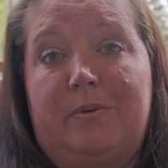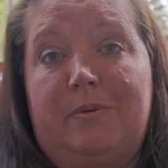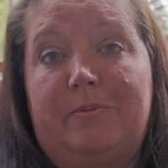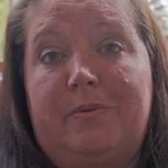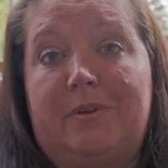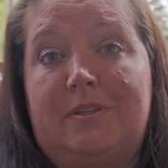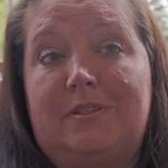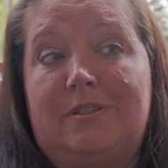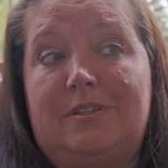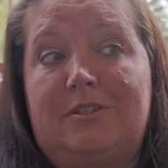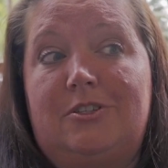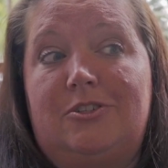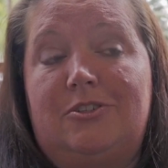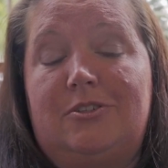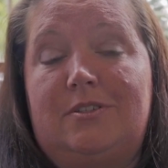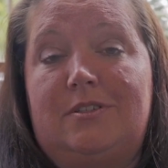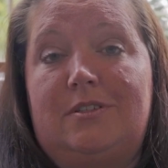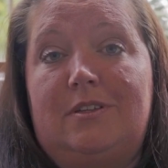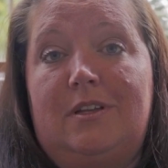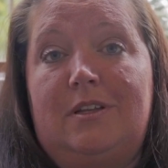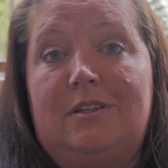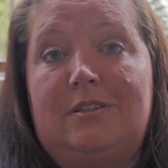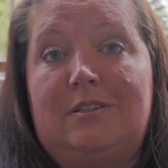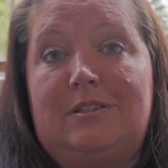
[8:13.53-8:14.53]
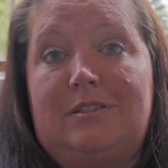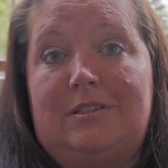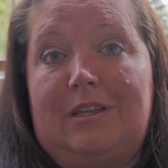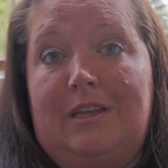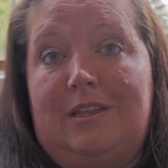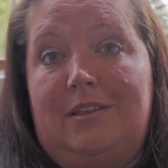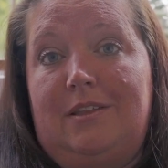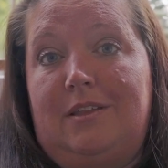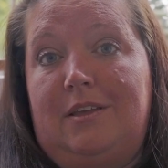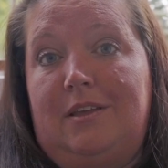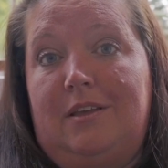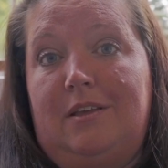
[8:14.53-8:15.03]
because it's just
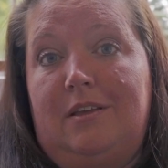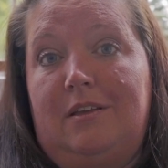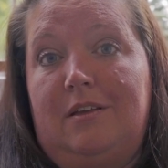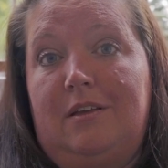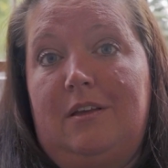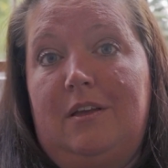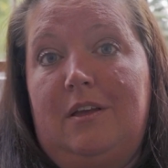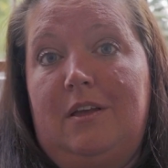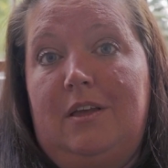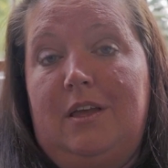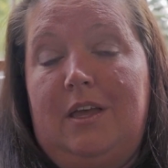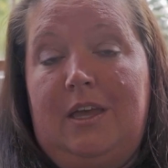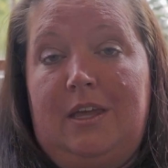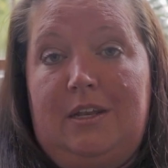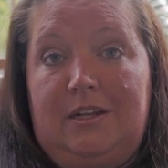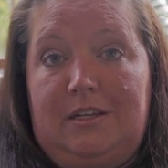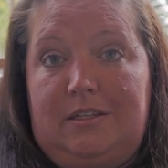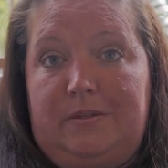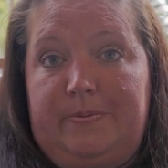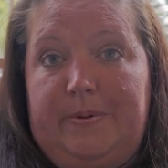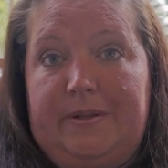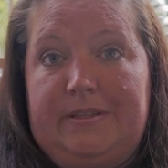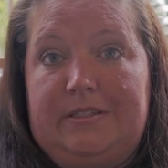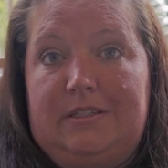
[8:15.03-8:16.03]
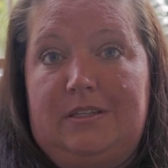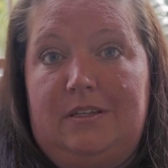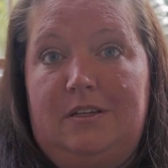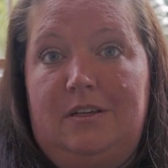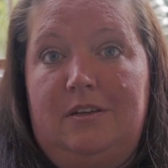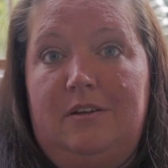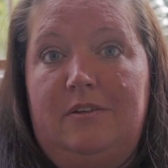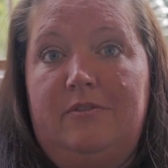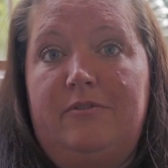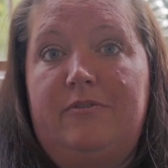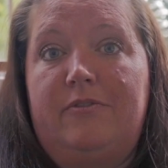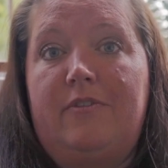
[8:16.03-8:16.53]
insanely
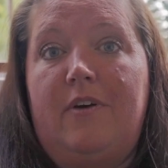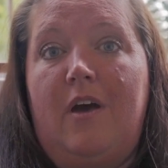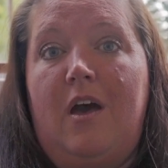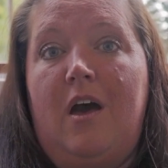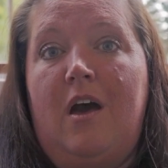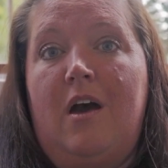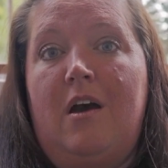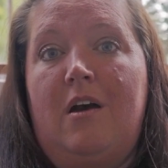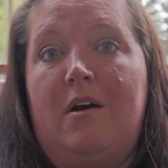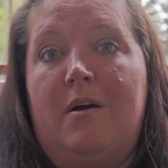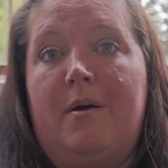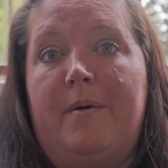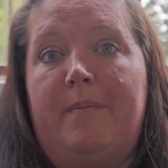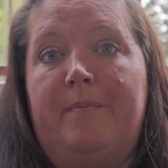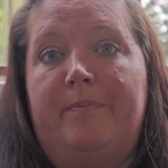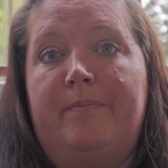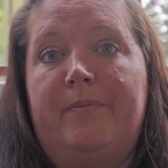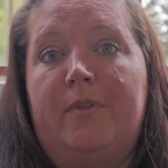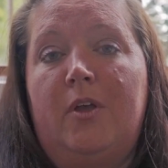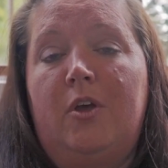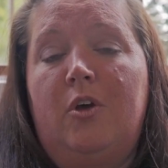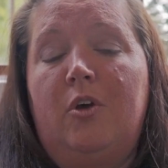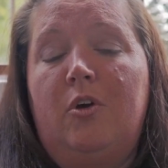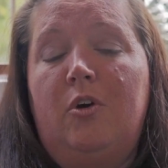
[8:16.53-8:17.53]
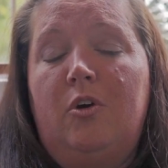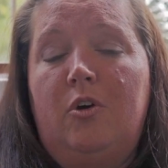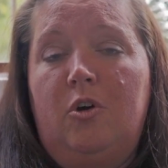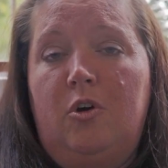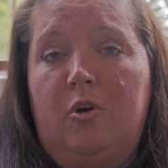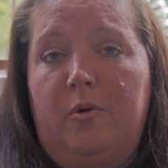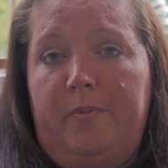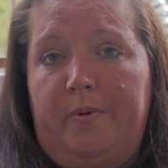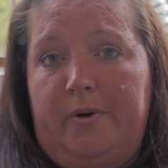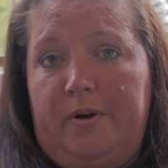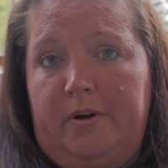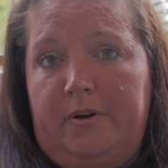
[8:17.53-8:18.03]
inexpensive.
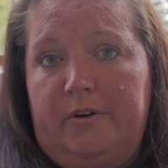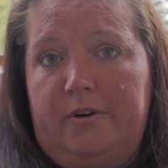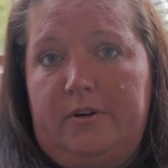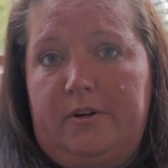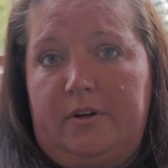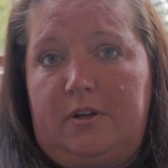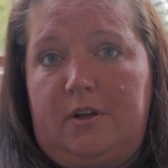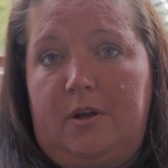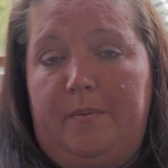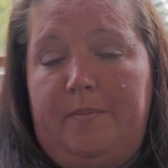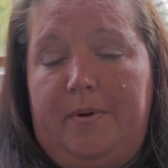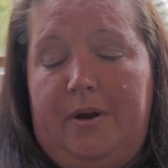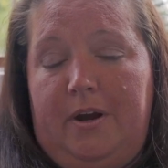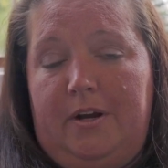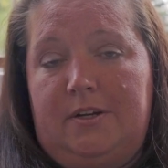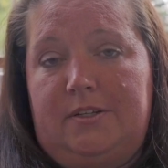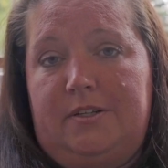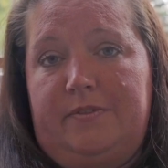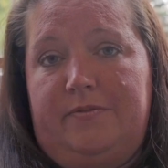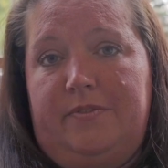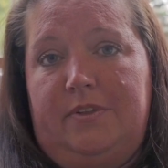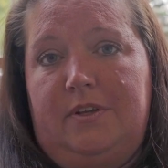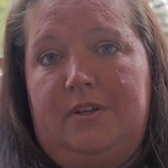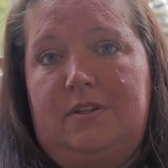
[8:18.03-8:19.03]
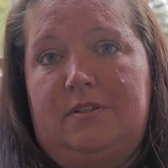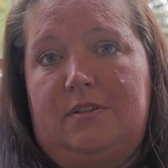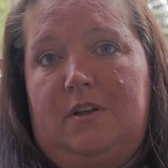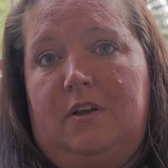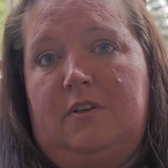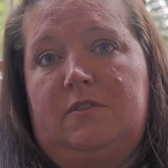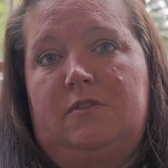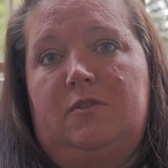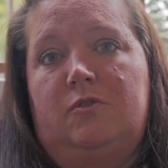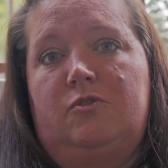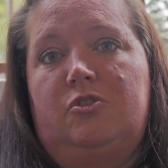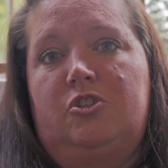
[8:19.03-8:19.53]
Uber comparatively is
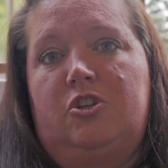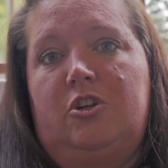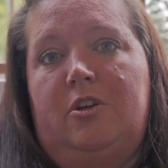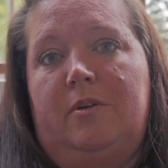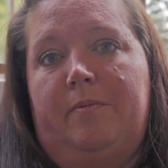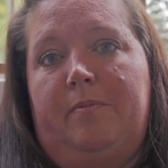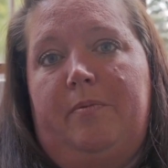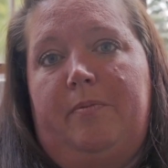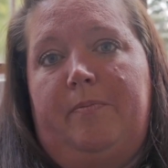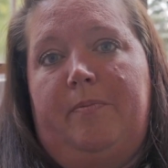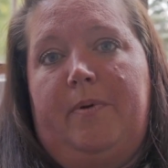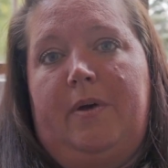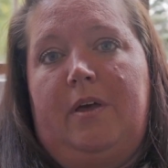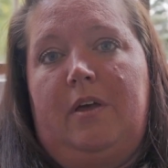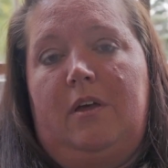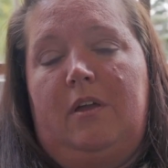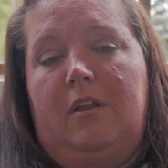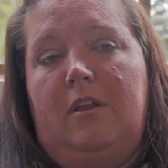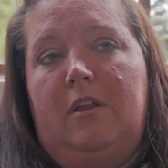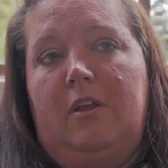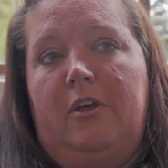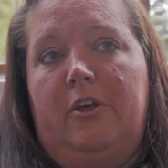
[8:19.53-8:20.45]
also cheap, but,